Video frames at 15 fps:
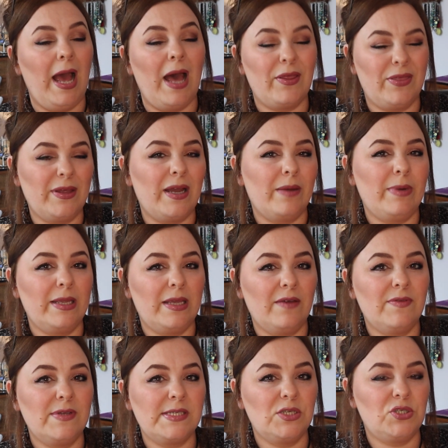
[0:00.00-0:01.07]
I think I might
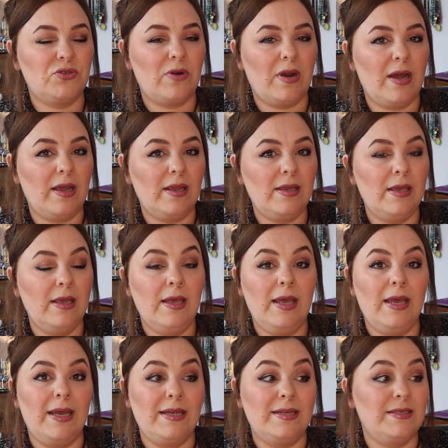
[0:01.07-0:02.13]
give this a try.
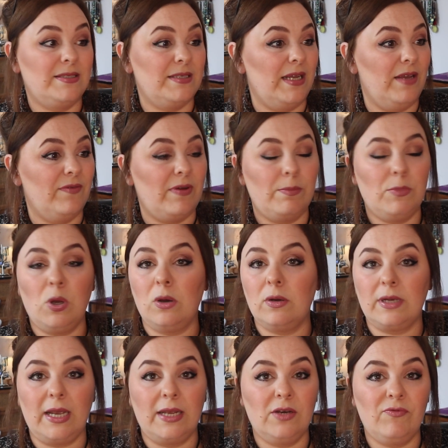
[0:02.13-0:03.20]
And if I'm
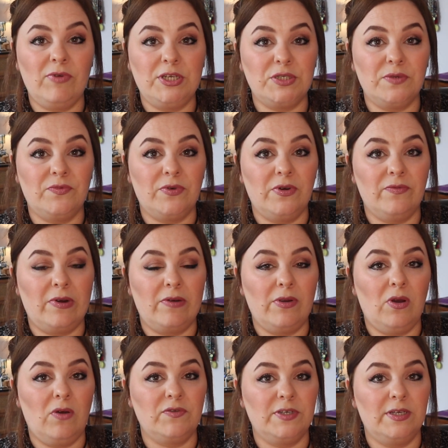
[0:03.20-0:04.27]
not kind of reaching for it very
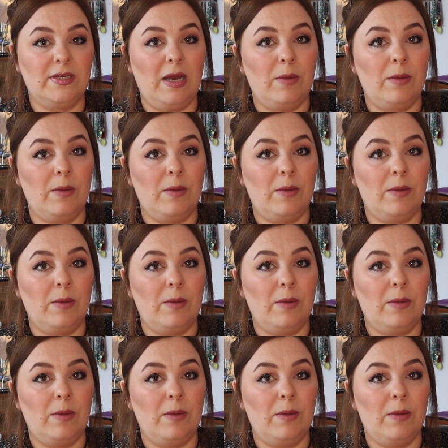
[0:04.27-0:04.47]
often,